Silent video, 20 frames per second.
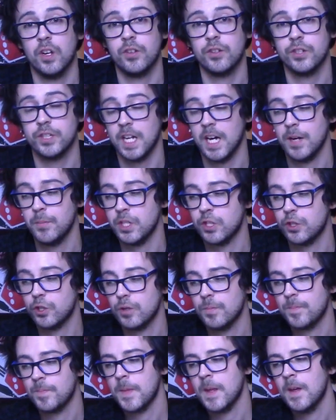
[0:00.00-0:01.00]

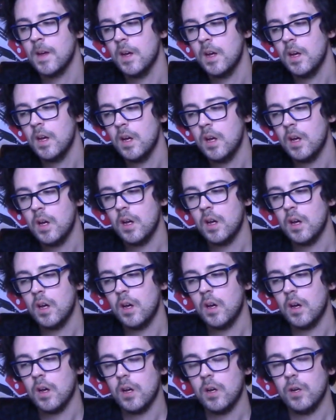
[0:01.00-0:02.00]
damage.
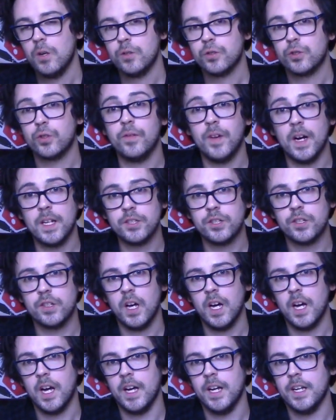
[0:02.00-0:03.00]
So the advantage to
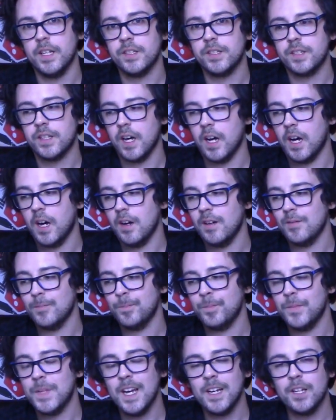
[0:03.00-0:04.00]
that is that,
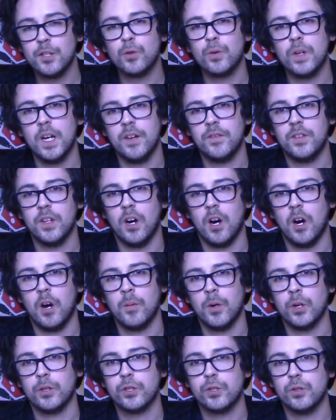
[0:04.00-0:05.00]
yeah, you don't have the
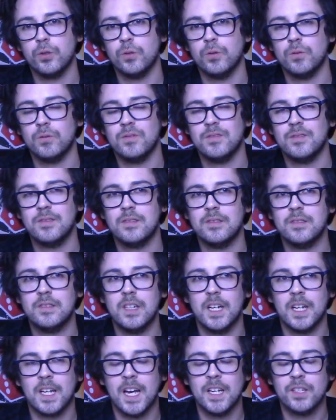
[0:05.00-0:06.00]
armour, so
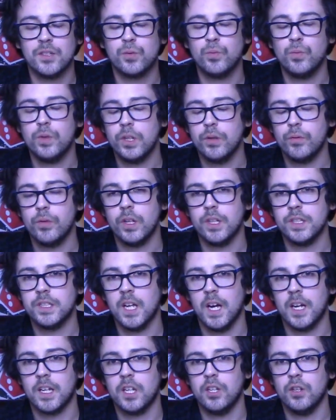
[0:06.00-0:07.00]
against really
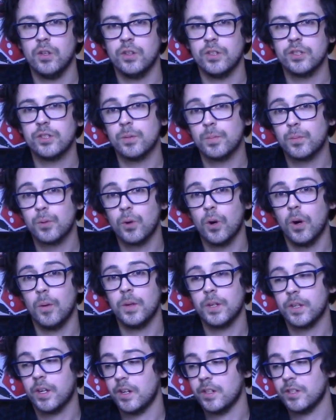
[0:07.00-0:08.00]
tanky units they're
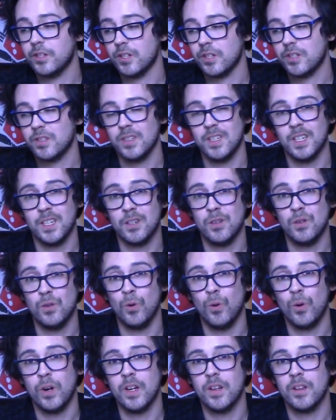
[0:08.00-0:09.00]
probably going to just
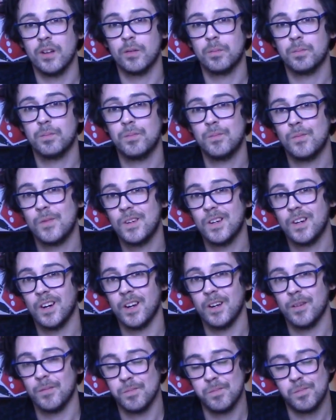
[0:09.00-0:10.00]
ignore it, they're
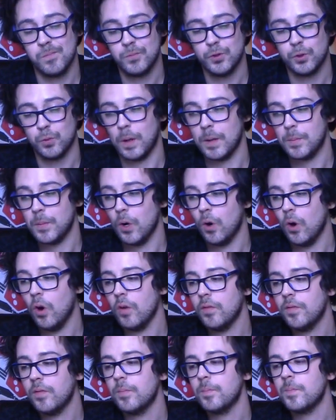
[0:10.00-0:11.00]
going to swipe it
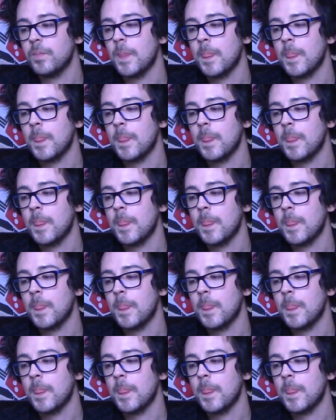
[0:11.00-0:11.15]
off.